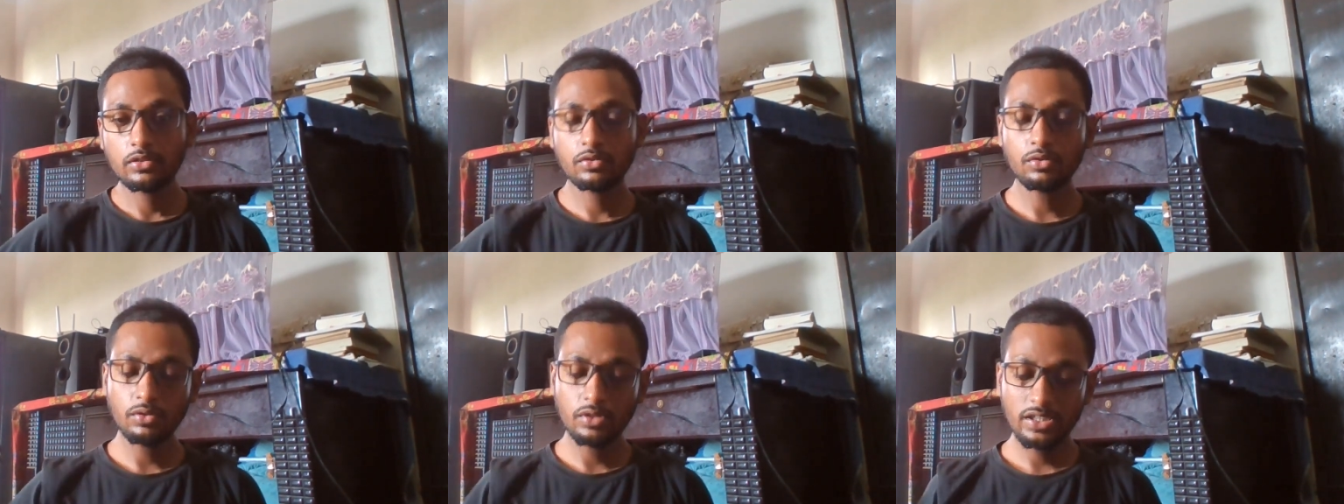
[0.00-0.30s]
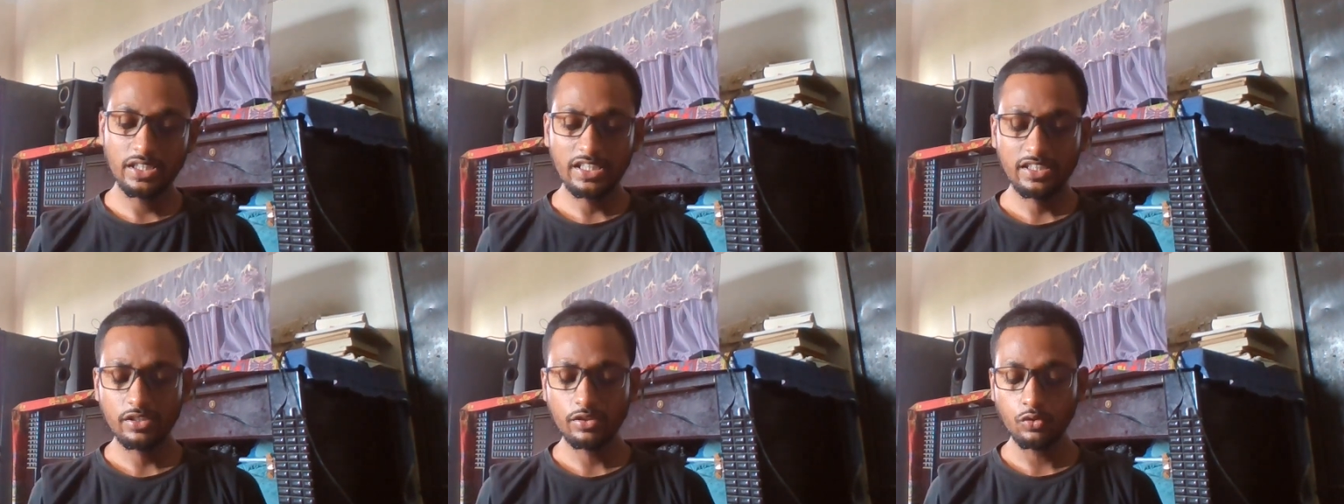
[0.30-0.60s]
So
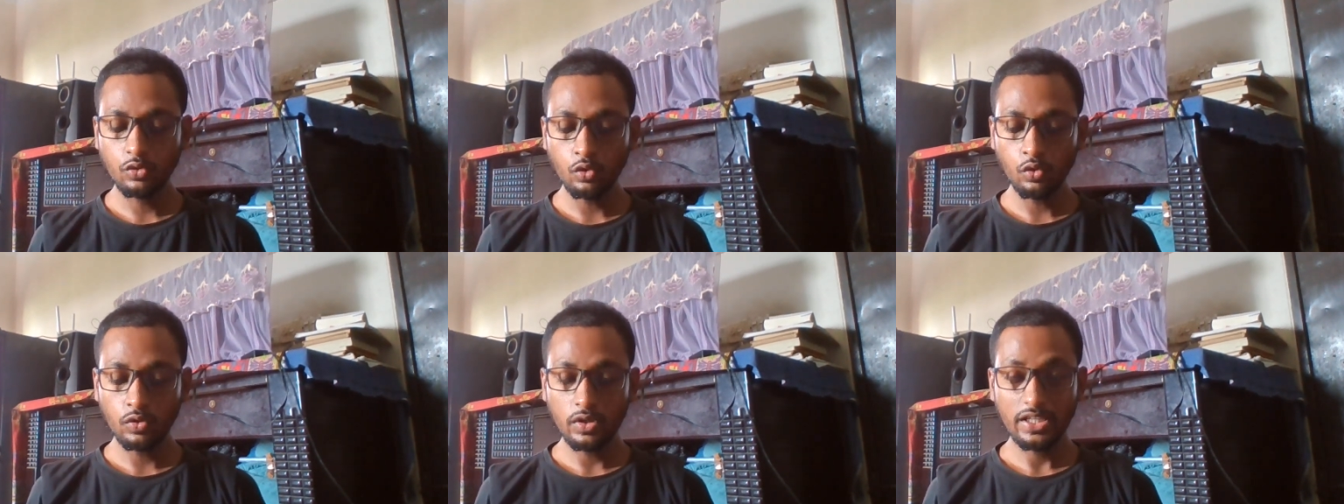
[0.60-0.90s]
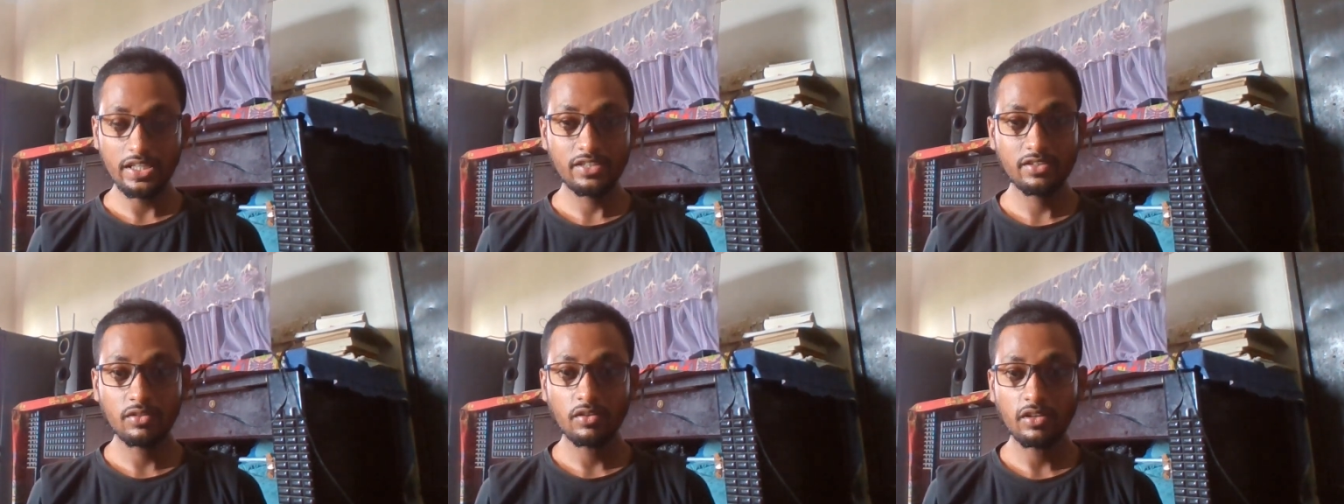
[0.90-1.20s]
this rule
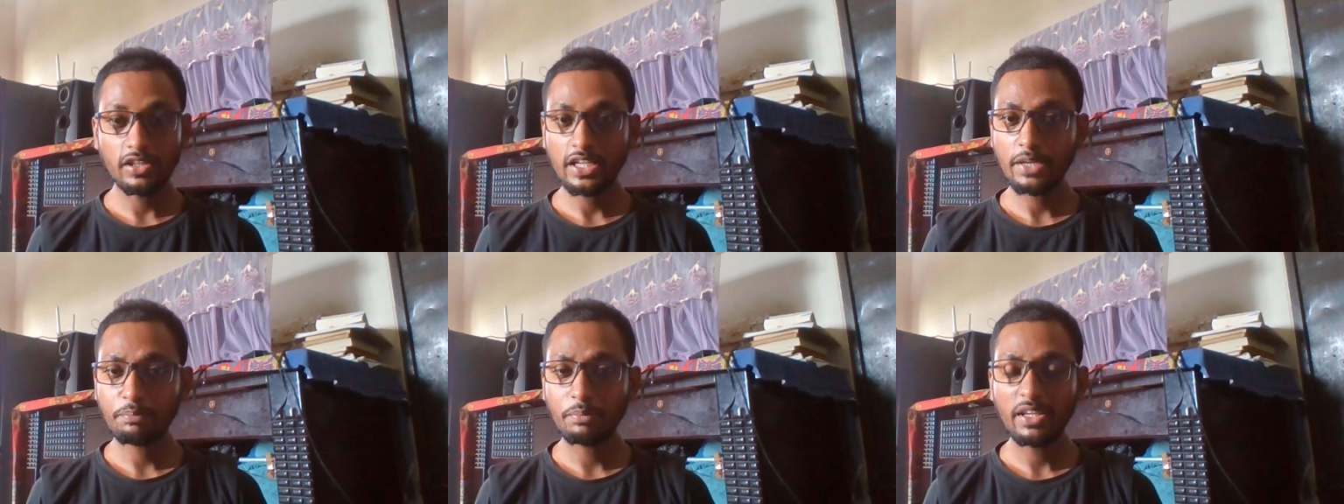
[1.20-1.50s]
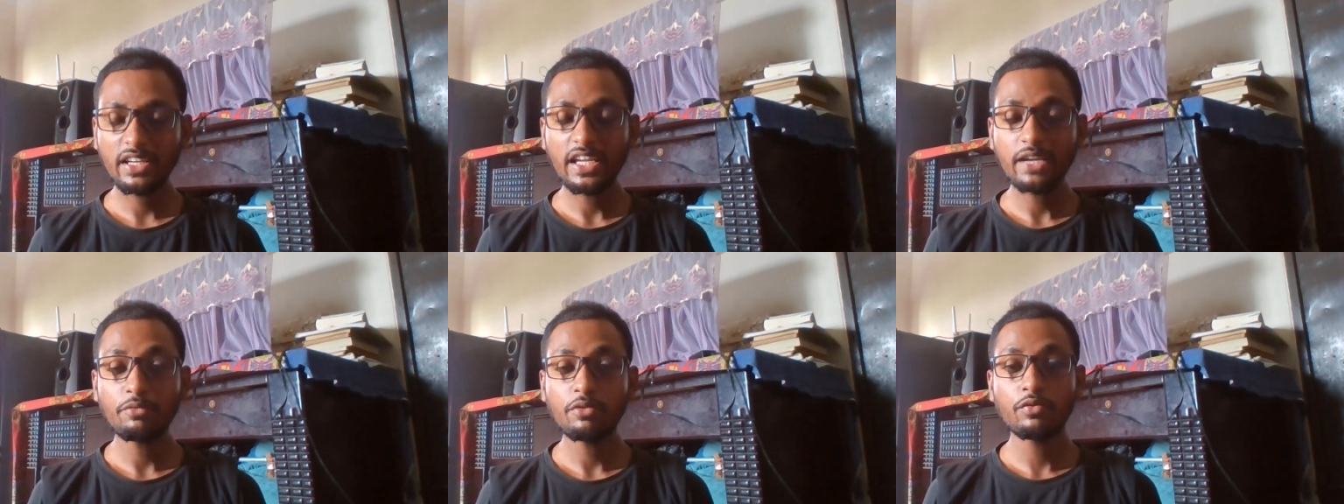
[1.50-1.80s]
is not
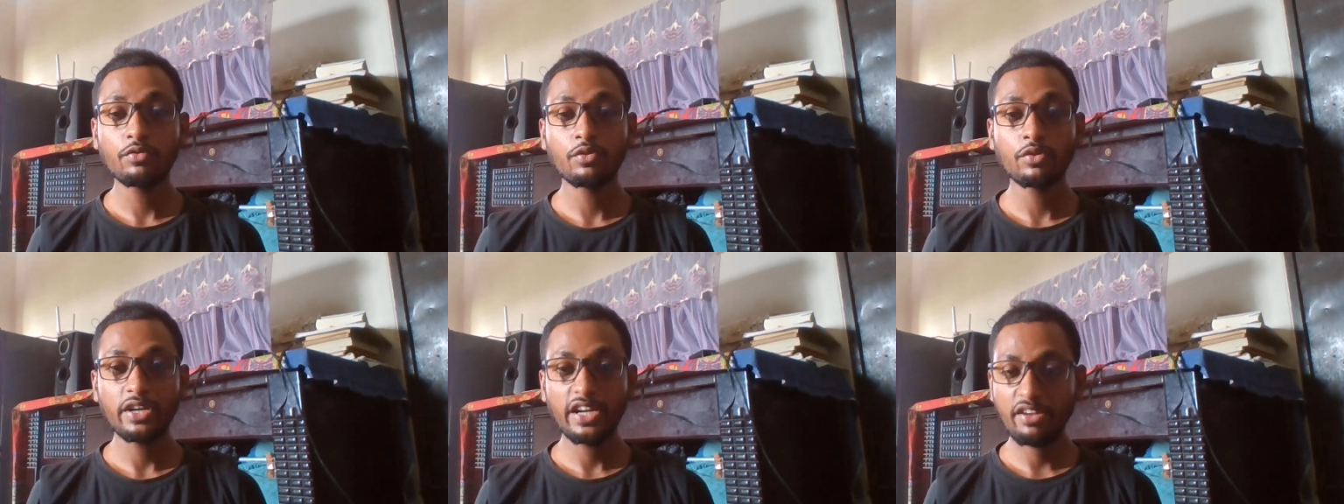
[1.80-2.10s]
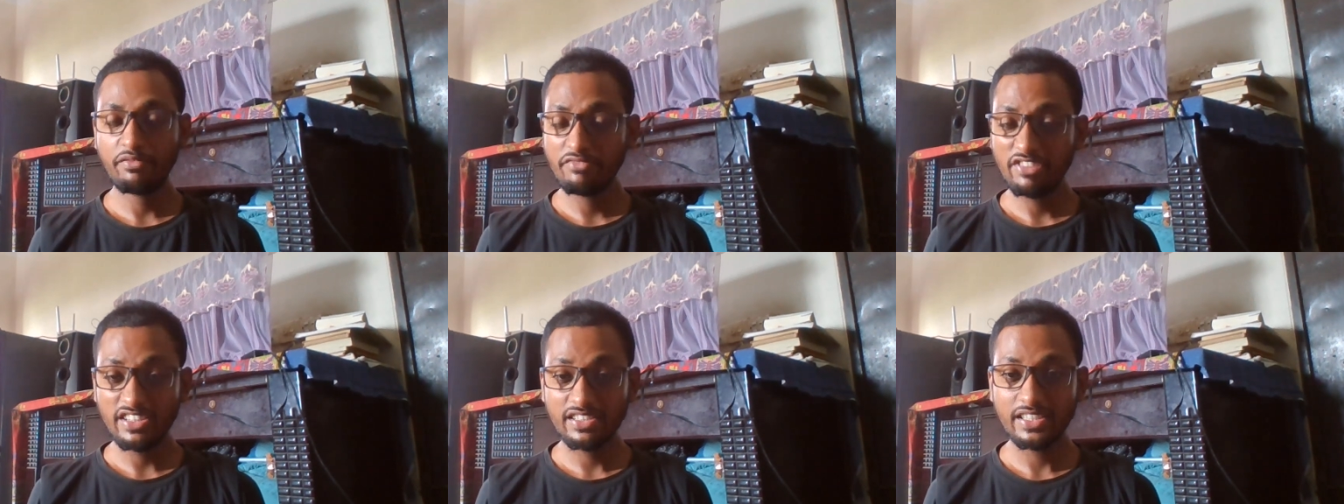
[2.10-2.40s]
applicable for
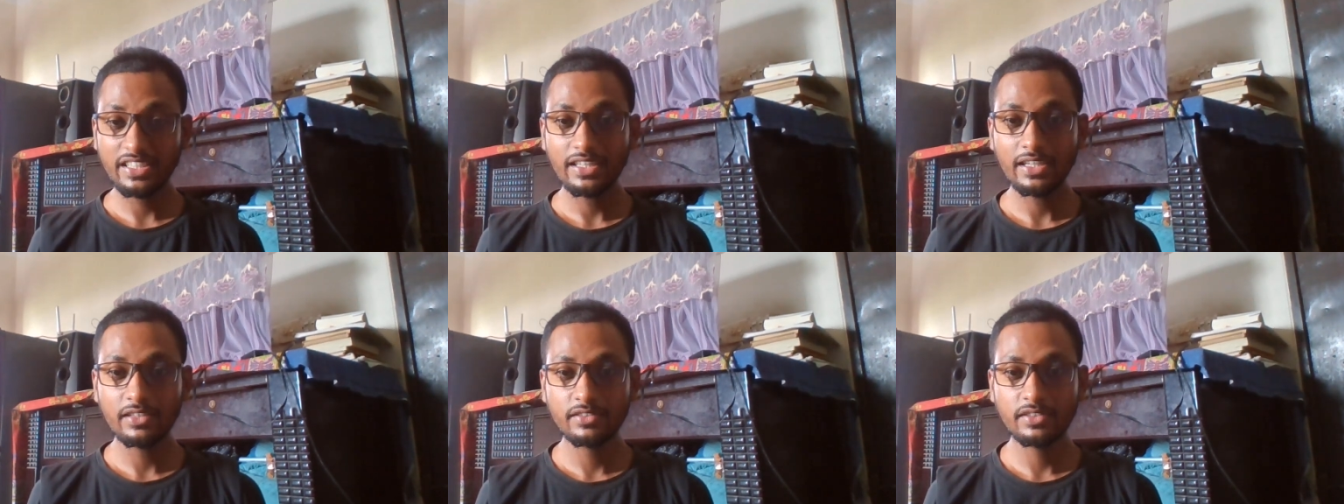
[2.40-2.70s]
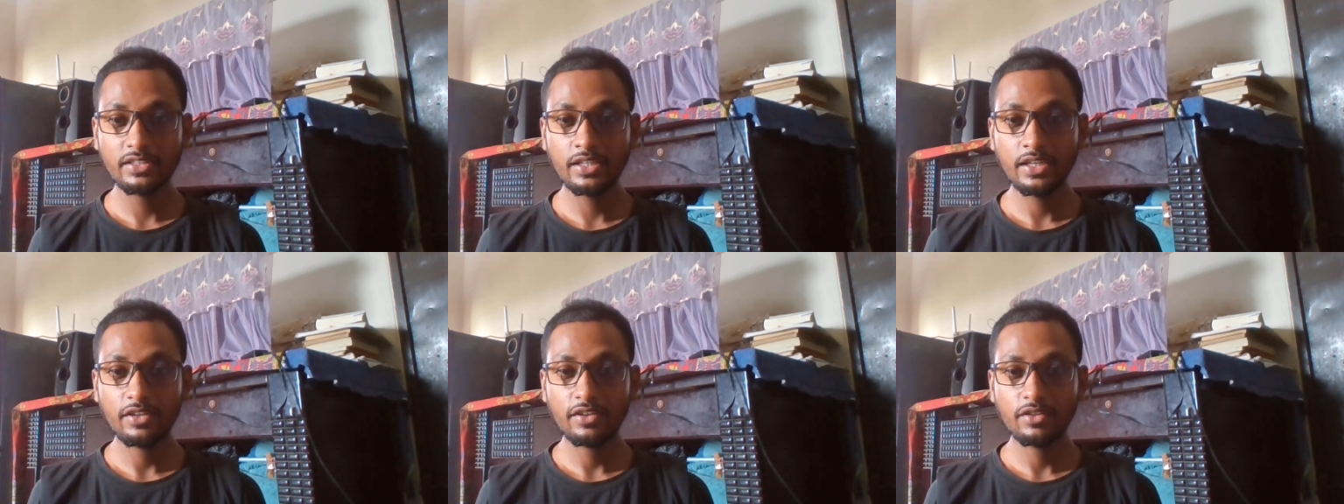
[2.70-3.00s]
every single
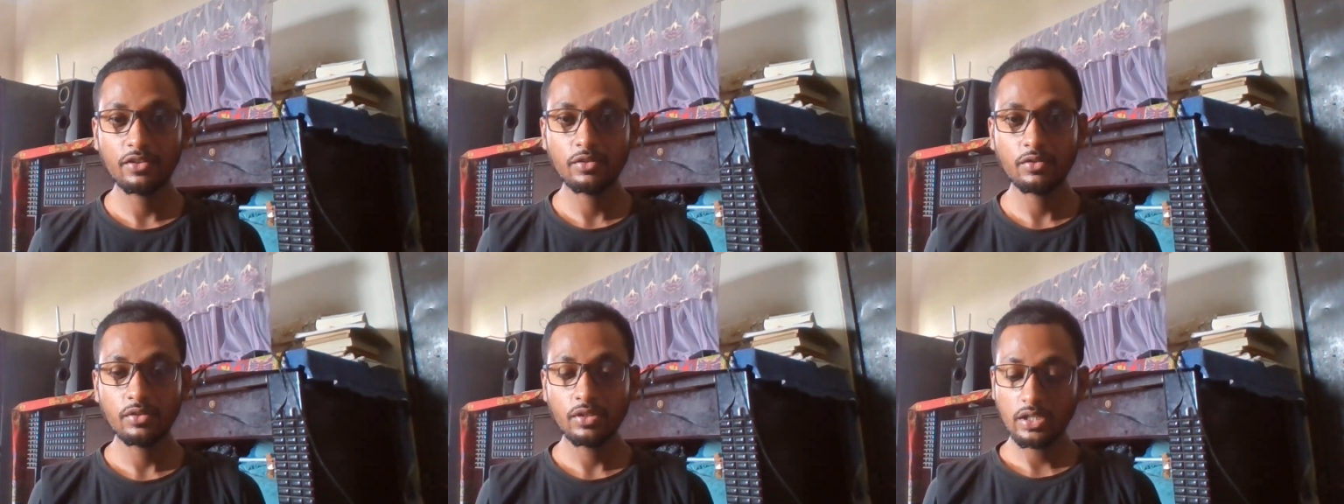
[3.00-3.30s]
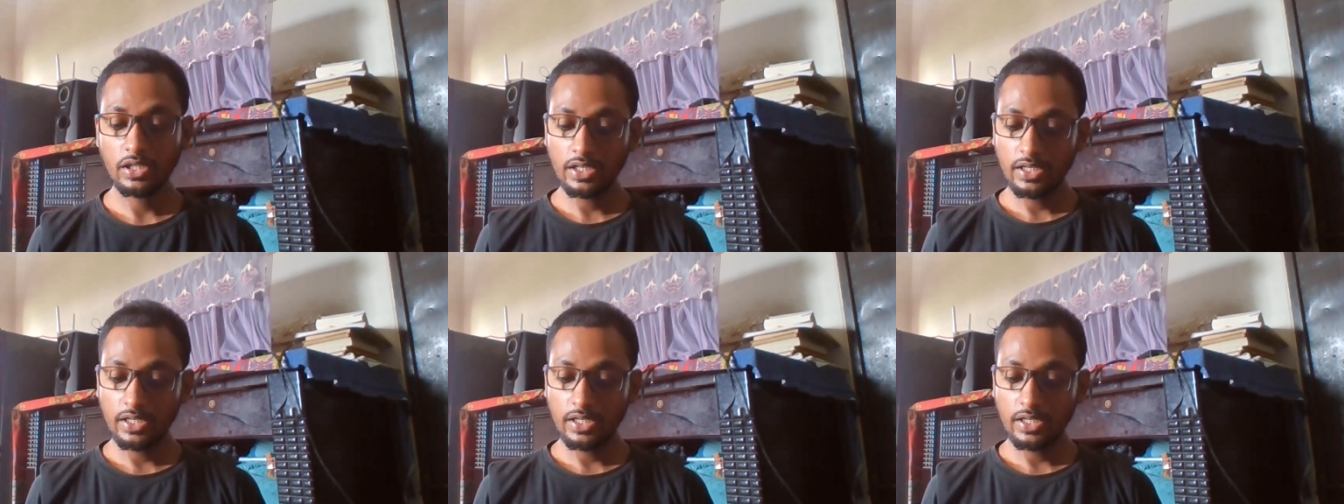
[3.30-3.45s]
scenario.